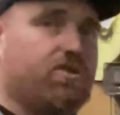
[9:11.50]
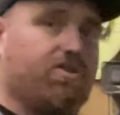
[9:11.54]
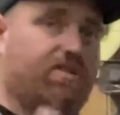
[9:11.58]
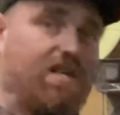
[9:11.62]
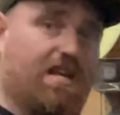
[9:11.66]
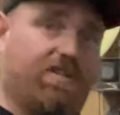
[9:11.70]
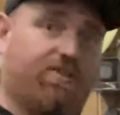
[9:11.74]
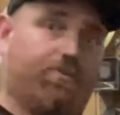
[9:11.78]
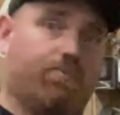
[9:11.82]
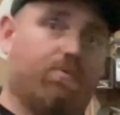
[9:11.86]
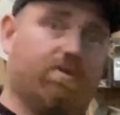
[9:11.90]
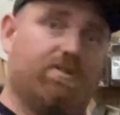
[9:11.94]

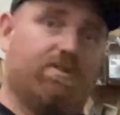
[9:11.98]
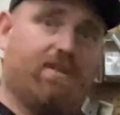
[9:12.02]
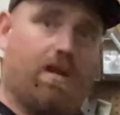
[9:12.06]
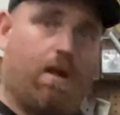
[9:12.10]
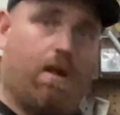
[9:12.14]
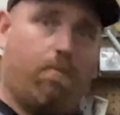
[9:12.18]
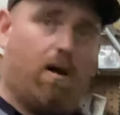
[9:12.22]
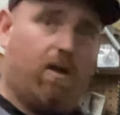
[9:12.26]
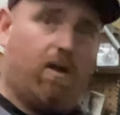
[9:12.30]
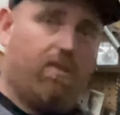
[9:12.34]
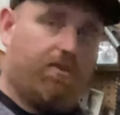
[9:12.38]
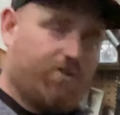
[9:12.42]
That's the reason I
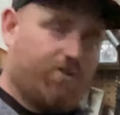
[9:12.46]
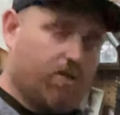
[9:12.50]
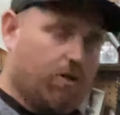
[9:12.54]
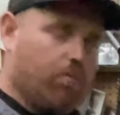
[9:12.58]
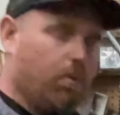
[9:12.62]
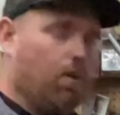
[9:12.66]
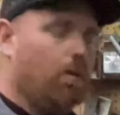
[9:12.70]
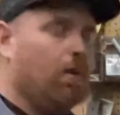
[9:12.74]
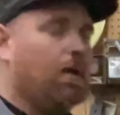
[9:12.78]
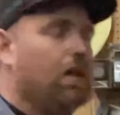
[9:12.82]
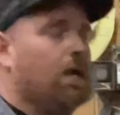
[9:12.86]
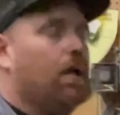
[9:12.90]
bought the
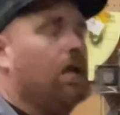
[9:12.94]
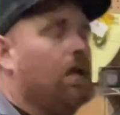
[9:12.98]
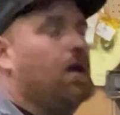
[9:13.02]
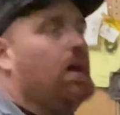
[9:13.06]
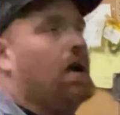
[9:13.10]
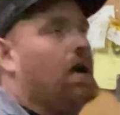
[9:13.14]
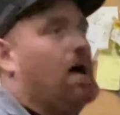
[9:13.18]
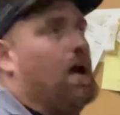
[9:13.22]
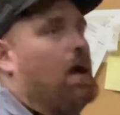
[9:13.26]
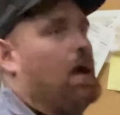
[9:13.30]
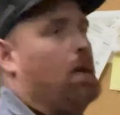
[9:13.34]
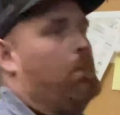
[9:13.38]
turbo.
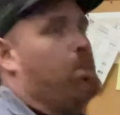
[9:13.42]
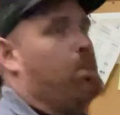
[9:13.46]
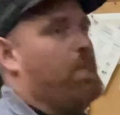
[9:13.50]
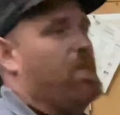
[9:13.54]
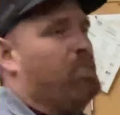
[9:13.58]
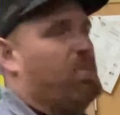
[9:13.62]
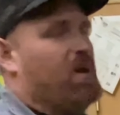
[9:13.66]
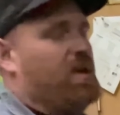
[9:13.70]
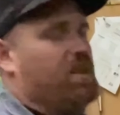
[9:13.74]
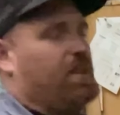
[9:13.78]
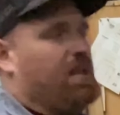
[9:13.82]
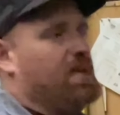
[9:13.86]

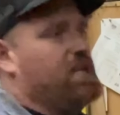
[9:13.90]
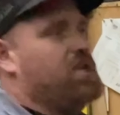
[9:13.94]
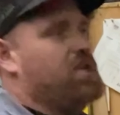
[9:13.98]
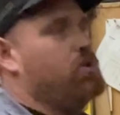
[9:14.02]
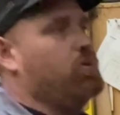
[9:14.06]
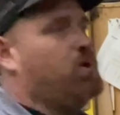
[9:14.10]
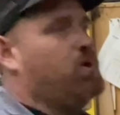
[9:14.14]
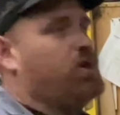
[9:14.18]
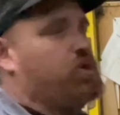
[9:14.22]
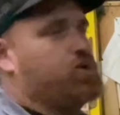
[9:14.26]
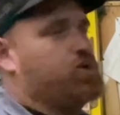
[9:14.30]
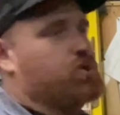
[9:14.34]
But like you
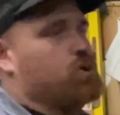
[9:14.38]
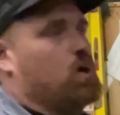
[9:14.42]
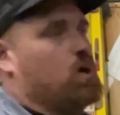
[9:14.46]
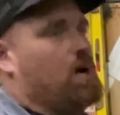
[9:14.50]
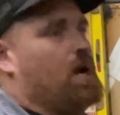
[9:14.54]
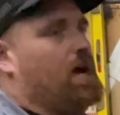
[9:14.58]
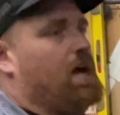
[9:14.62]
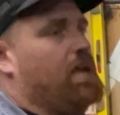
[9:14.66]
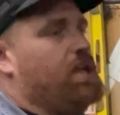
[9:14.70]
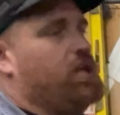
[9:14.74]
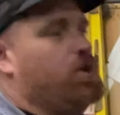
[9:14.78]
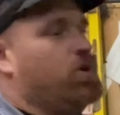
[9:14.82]
could
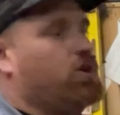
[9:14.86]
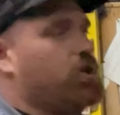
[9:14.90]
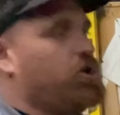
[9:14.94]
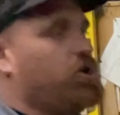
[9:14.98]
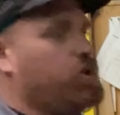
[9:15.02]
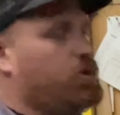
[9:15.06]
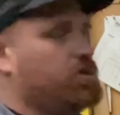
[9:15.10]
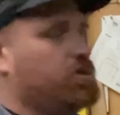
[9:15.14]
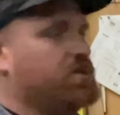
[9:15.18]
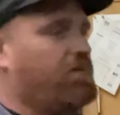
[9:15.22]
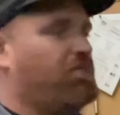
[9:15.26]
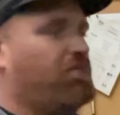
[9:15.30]

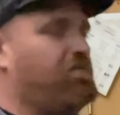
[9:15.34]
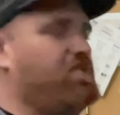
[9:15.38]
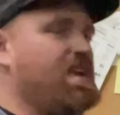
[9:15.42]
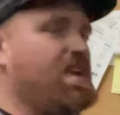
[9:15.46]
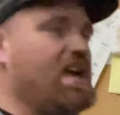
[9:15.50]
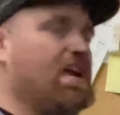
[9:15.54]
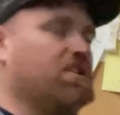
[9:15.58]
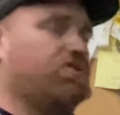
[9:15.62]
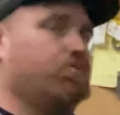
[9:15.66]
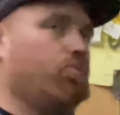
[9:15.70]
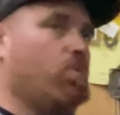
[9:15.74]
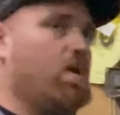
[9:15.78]
use a
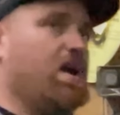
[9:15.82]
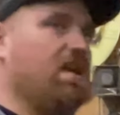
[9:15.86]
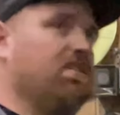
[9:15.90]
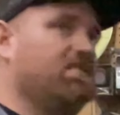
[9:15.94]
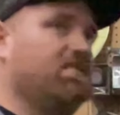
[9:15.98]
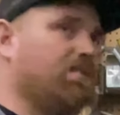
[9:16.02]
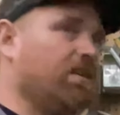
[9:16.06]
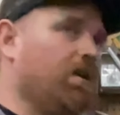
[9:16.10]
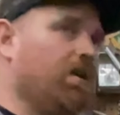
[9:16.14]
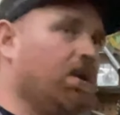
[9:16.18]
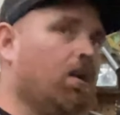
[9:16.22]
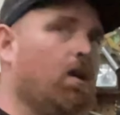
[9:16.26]
VS
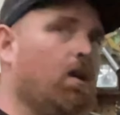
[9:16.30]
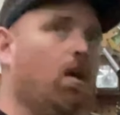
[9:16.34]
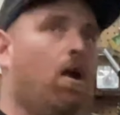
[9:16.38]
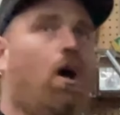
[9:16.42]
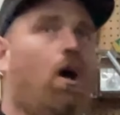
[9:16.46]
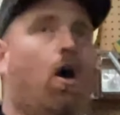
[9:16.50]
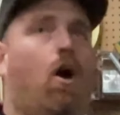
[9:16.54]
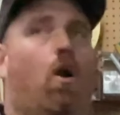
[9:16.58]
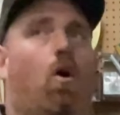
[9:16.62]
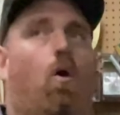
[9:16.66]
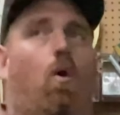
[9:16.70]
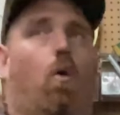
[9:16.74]
Racing,
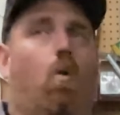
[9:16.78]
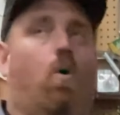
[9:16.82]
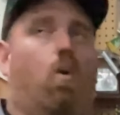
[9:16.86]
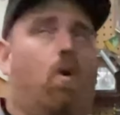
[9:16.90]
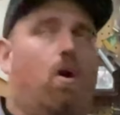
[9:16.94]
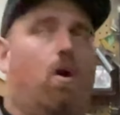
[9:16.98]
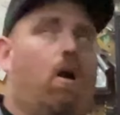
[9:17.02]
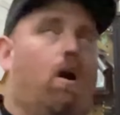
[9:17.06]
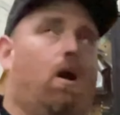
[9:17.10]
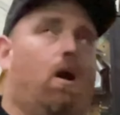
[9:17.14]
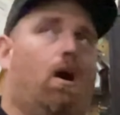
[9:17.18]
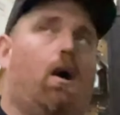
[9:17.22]

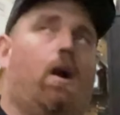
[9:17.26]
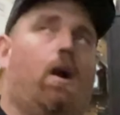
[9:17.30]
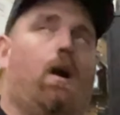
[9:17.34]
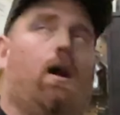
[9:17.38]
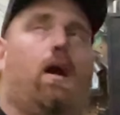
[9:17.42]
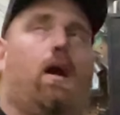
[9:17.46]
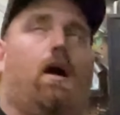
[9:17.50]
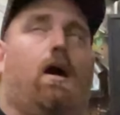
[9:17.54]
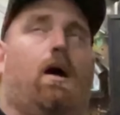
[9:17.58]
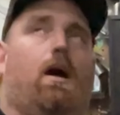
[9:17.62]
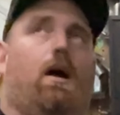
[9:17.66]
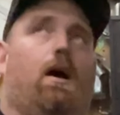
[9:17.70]
or
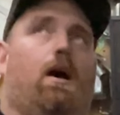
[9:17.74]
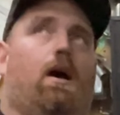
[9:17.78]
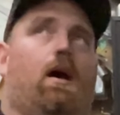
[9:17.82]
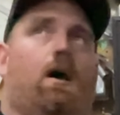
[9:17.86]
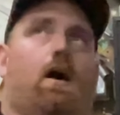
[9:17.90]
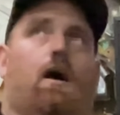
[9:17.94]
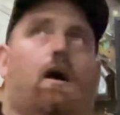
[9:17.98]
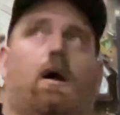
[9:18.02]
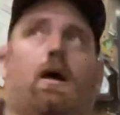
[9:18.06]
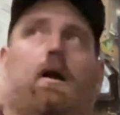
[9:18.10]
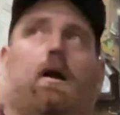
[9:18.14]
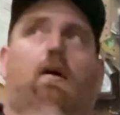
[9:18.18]

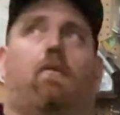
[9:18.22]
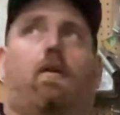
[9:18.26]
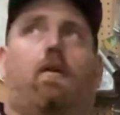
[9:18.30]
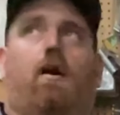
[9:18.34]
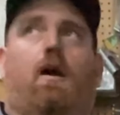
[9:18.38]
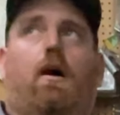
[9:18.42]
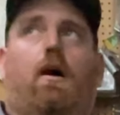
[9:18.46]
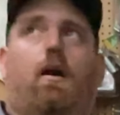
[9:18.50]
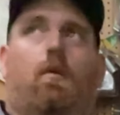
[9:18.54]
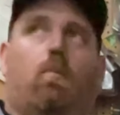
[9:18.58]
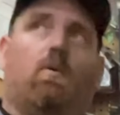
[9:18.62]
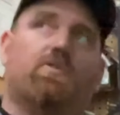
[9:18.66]

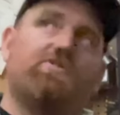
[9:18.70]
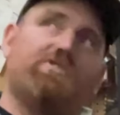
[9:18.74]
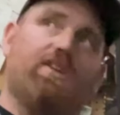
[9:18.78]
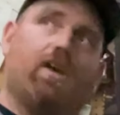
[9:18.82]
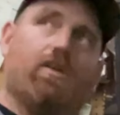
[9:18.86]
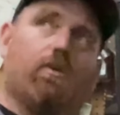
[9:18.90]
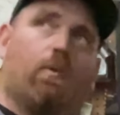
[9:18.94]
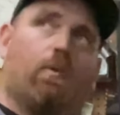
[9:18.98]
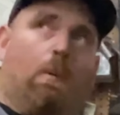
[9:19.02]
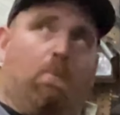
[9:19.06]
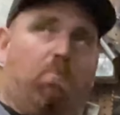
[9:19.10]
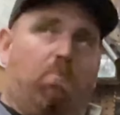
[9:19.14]
what's the
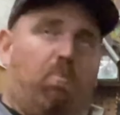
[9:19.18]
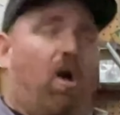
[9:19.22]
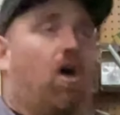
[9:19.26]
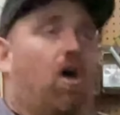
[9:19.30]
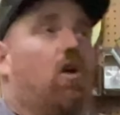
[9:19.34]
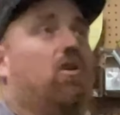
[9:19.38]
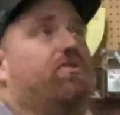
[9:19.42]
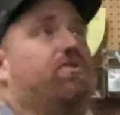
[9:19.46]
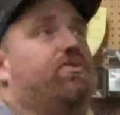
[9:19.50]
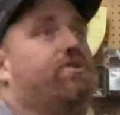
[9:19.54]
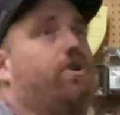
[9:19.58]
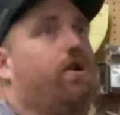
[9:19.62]
other one?
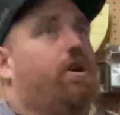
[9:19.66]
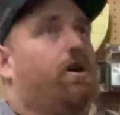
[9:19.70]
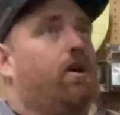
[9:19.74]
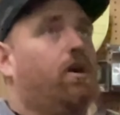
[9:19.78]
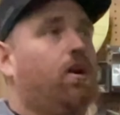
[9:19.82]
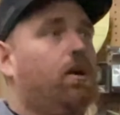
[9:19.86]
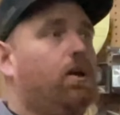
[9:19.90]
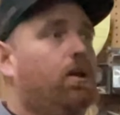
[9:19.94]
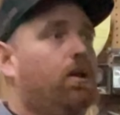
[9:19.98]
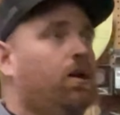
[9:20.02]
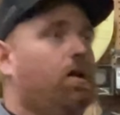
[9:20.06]
Pulsar.